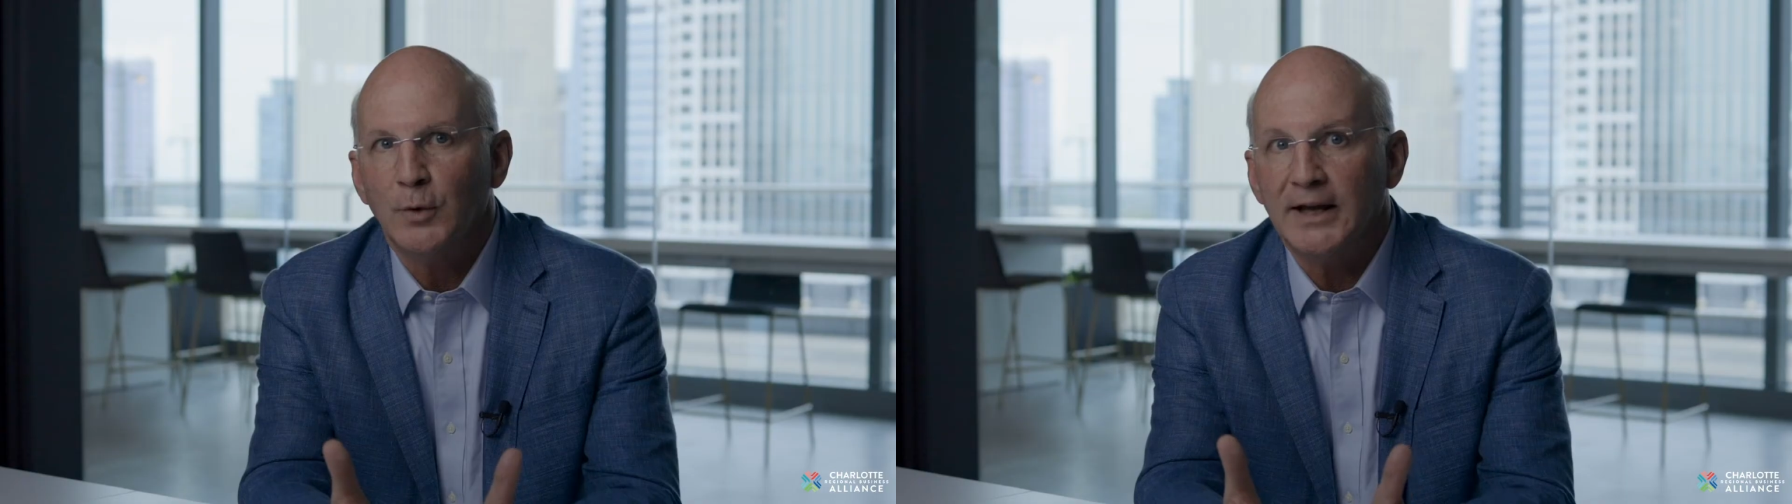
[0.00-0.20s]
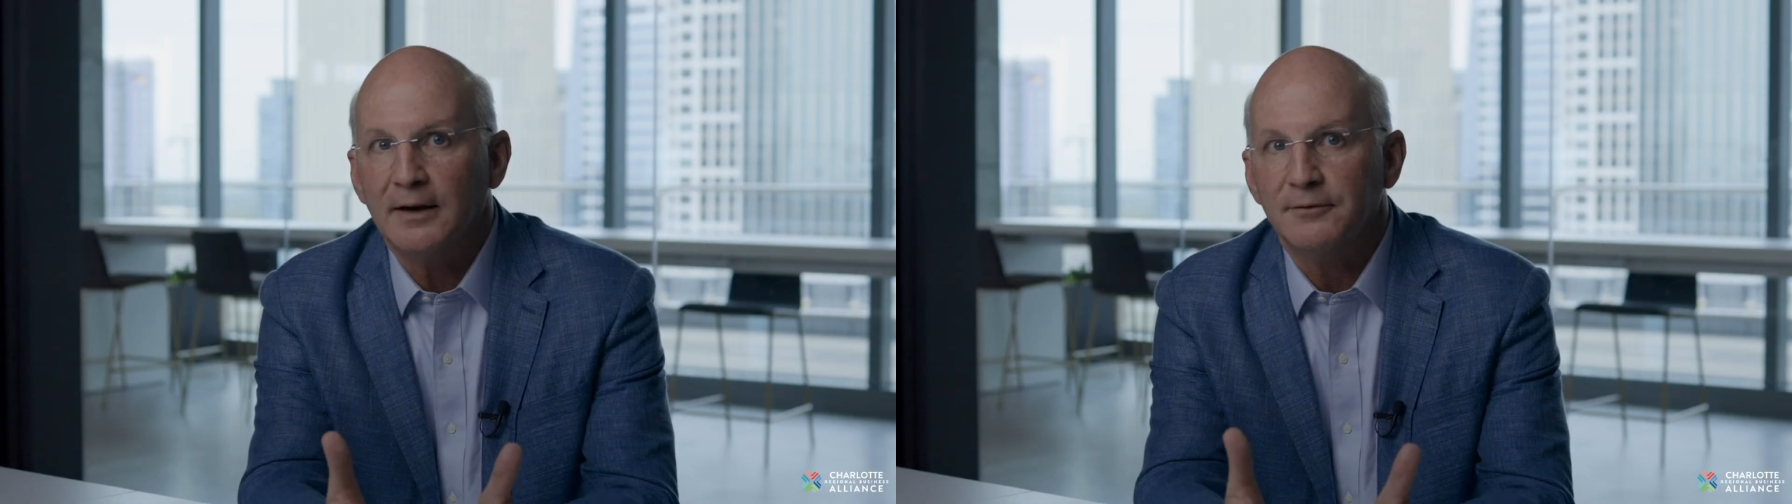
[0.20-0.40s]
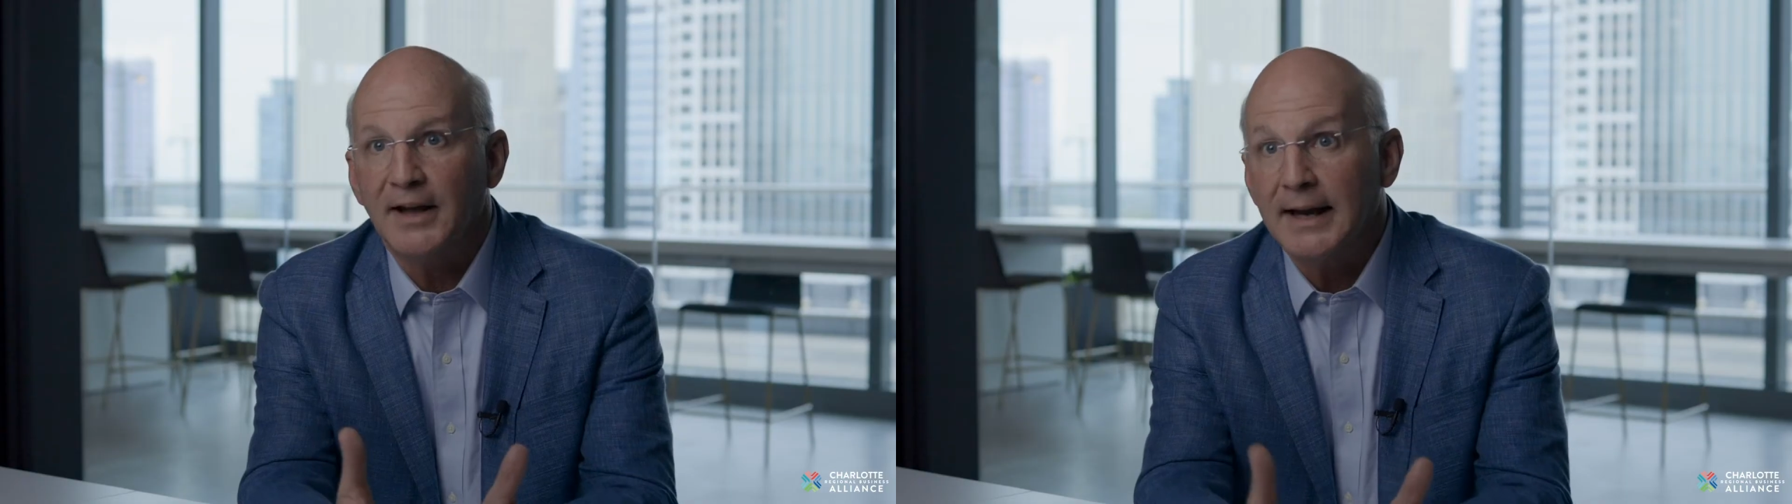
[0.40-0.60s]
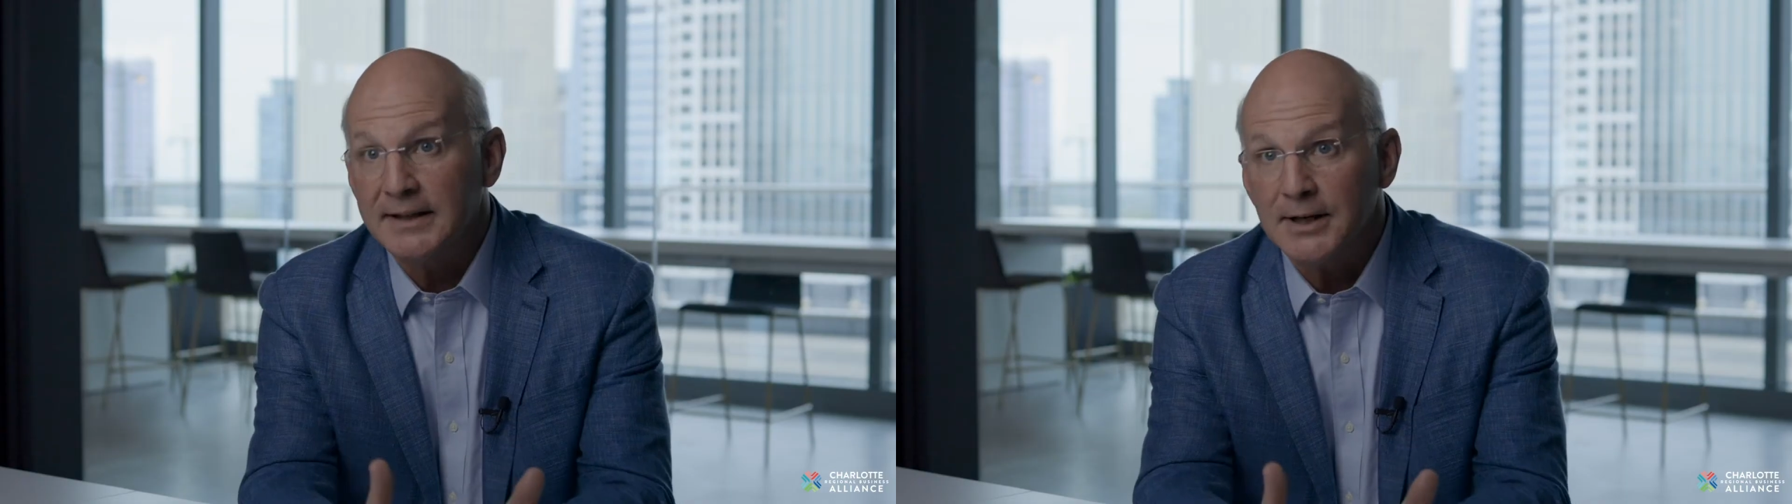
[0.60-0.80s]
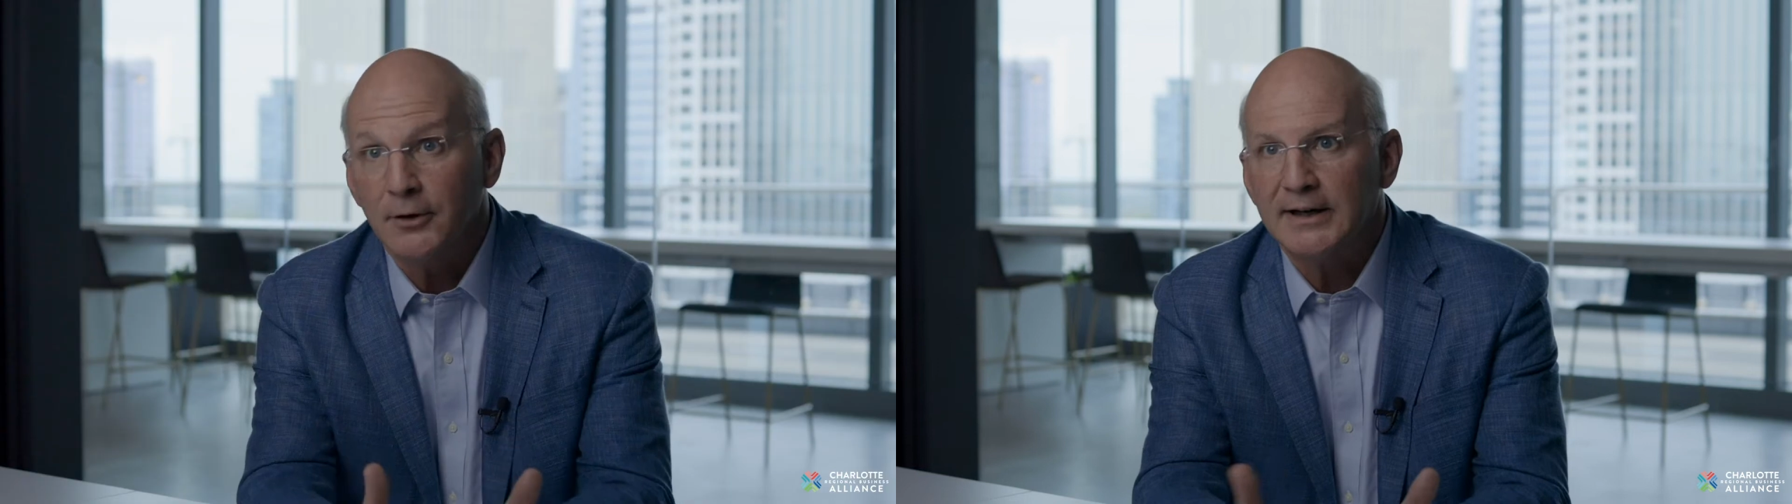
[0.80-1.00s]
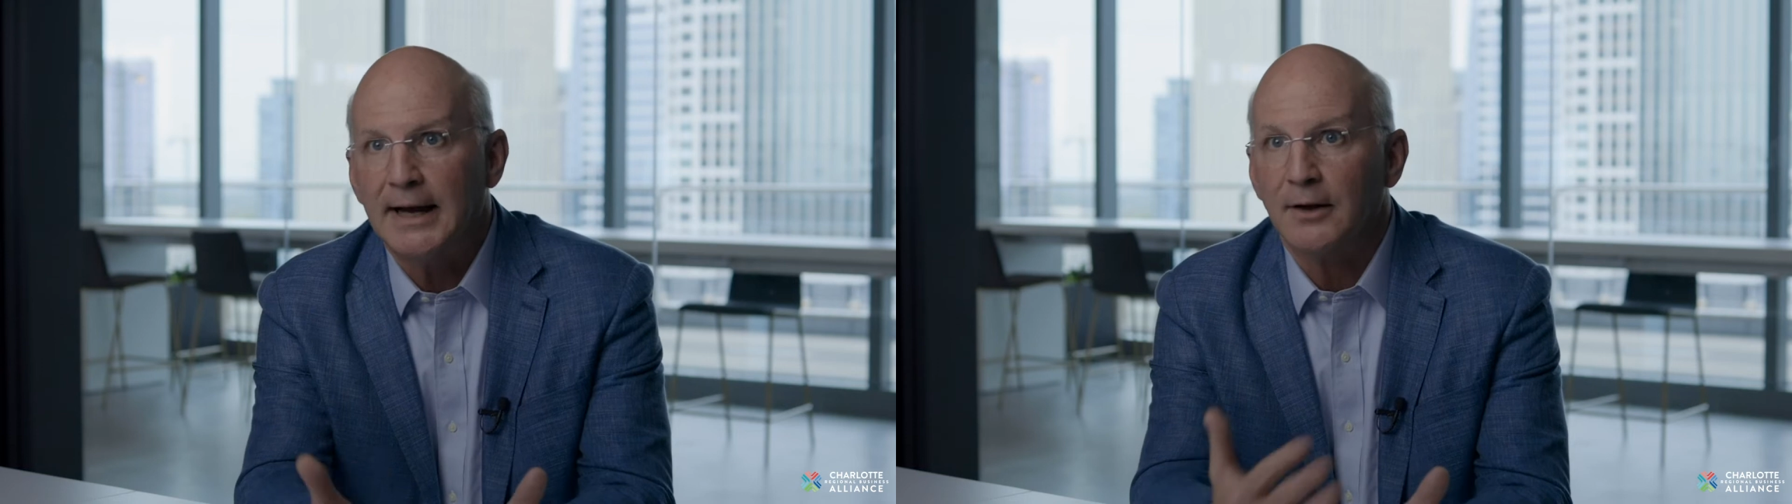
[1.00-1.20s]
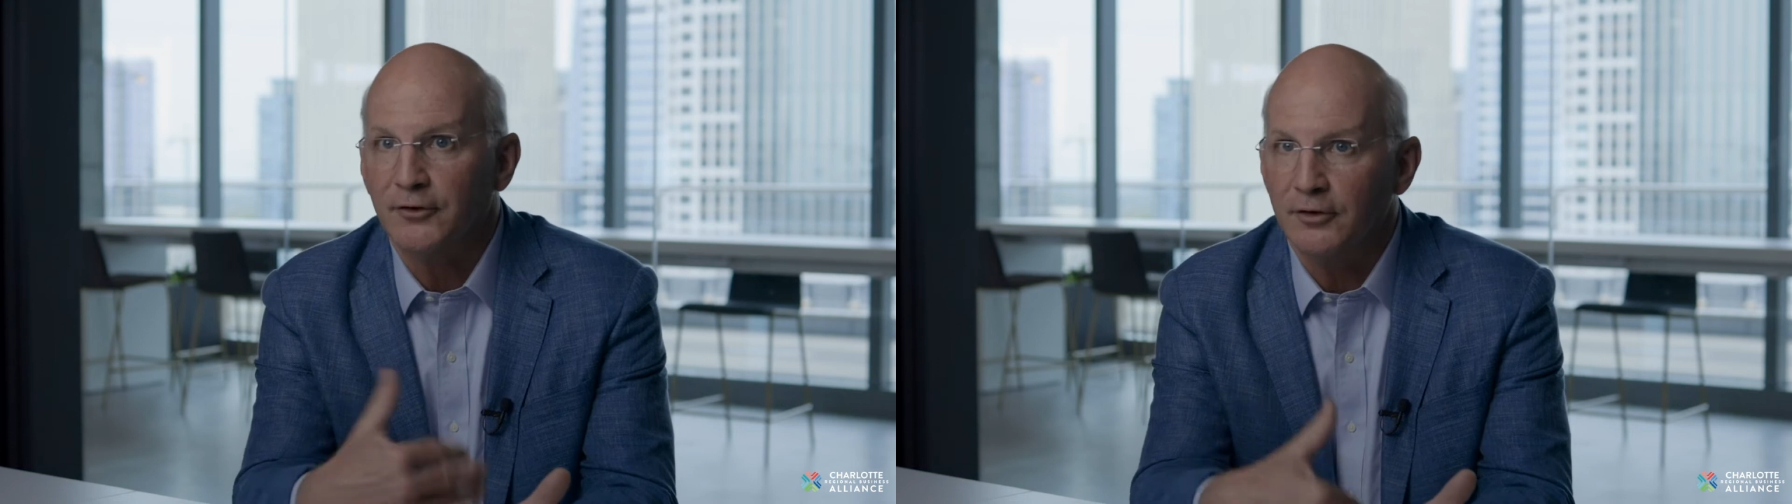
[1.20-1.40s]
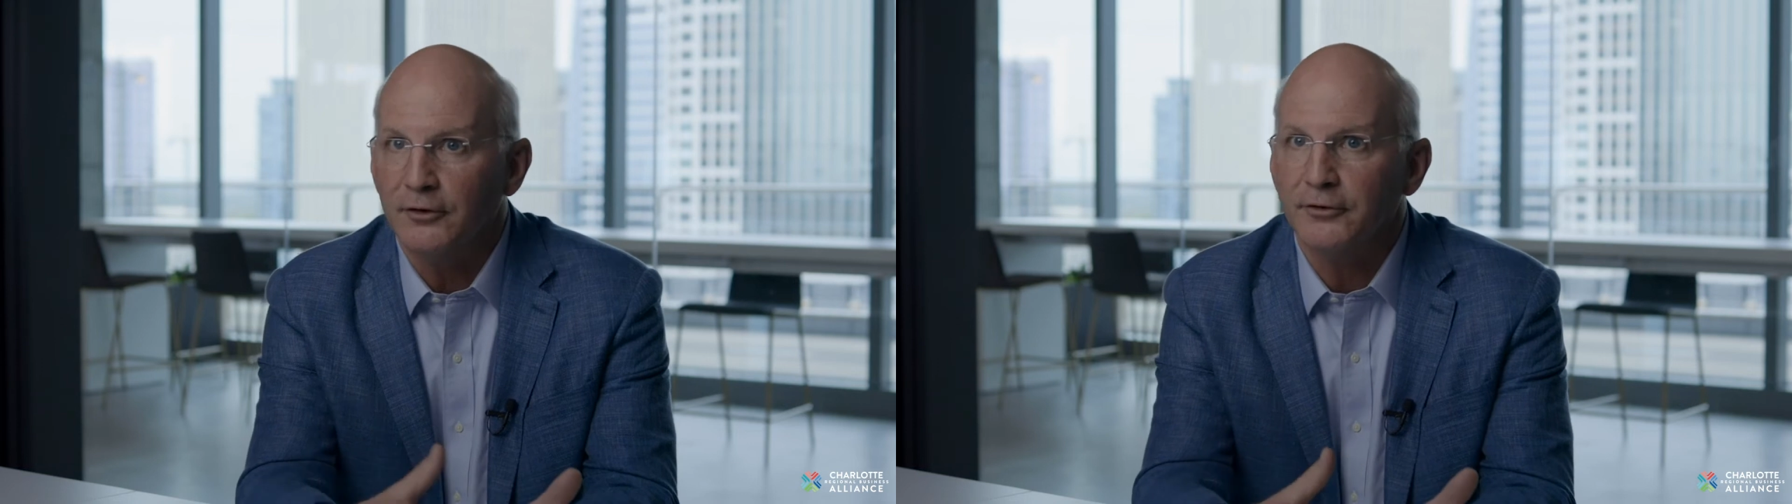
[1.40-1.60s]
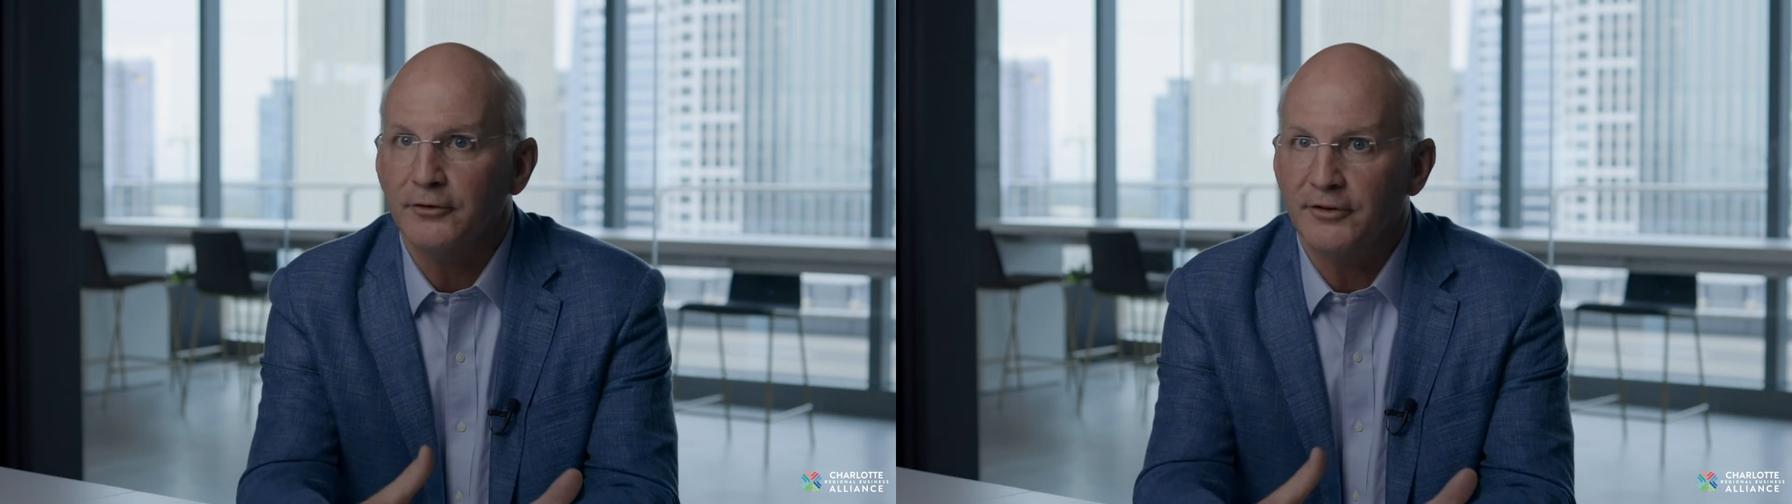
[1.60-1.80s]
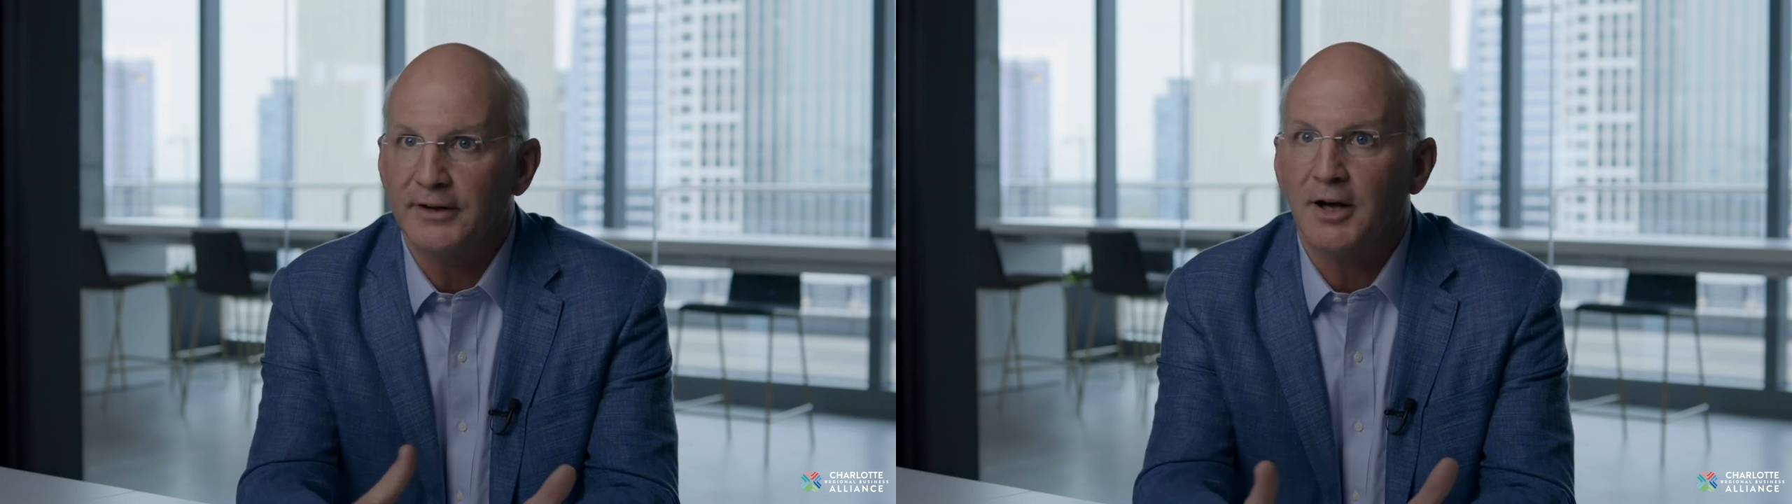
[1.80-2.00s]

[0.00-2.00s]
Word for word: We have dietary counselors